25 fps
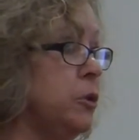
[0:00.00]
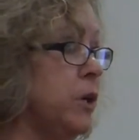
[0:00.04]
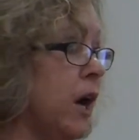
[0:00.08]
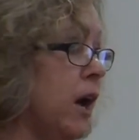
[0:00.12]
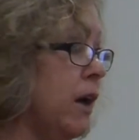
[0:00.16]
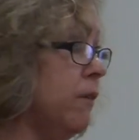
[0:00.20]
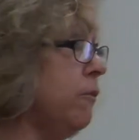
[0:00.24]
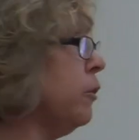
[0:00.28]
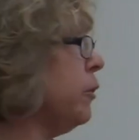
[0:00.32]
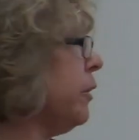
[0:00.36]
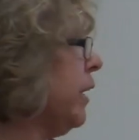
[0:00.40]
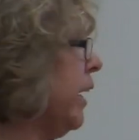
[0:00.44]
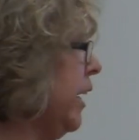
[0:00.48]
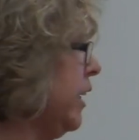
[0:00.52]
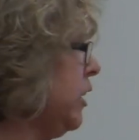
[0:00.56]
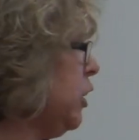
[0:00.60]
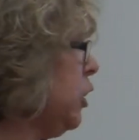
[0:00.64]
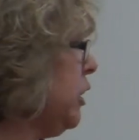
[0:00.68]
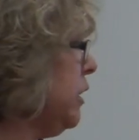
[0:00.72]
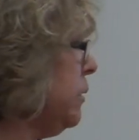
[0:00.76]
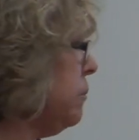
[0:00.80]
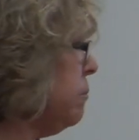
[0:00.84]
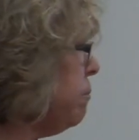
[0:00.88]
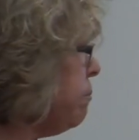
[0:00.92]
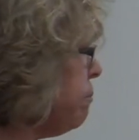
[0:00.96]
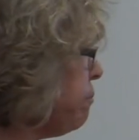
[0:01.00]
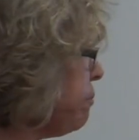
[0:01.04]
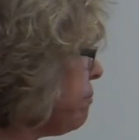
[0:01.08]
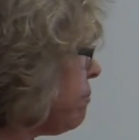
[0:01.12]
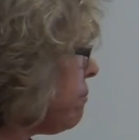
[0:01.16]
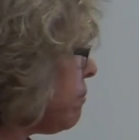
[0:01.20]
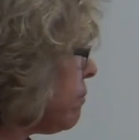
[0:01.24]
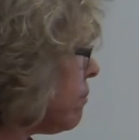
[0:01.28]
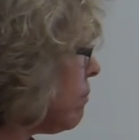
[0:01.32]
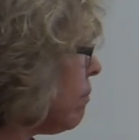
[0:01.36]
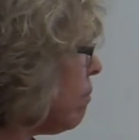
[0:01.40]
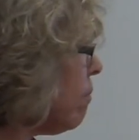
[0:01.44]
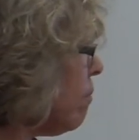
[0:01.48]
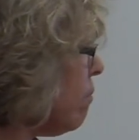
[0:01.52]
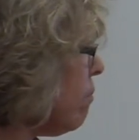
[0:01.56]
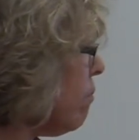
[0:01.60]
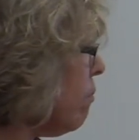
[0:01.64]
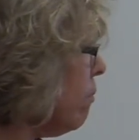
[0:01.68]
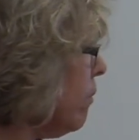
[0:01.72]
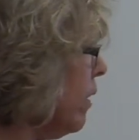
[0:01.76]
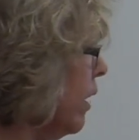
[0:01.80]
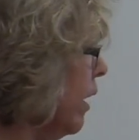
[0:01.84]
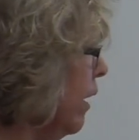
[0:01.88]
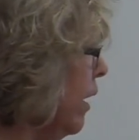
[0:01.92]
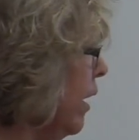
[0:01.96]
convocation.
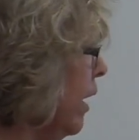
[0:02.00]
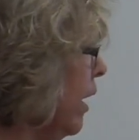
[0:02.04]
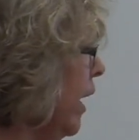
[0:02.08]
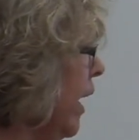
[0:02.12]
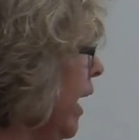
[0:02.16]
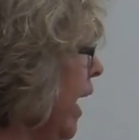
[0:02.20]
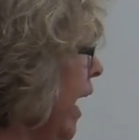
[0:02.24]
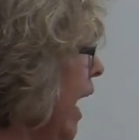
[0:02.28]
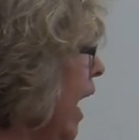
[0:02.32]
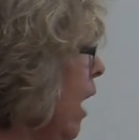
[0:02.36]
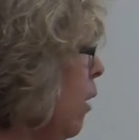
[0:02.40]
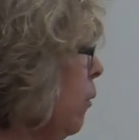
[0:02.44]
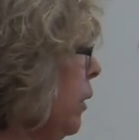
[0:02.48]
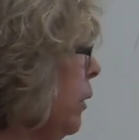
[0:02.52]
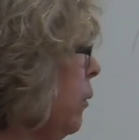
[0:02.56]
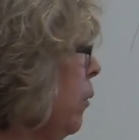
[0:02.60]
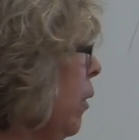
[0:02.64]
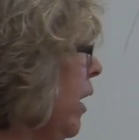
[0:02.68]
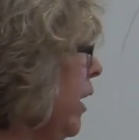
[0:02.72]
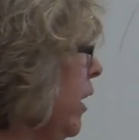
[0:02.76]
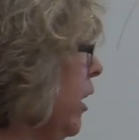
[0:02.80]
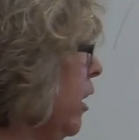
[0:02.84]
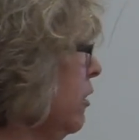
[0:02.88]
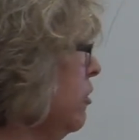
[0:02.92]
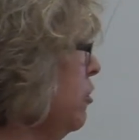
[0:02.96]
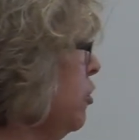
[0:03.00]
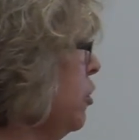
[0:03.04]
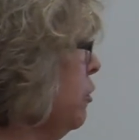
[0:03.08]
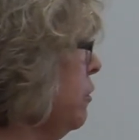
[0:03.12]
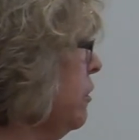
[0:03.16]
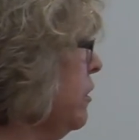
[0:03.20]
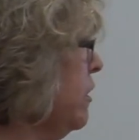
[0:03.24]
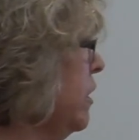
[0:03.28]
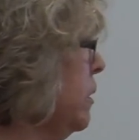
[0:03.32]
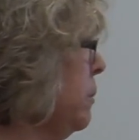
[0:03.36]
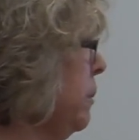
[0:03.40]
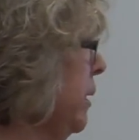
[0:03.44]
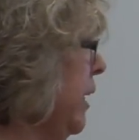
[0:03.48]
How we want our students to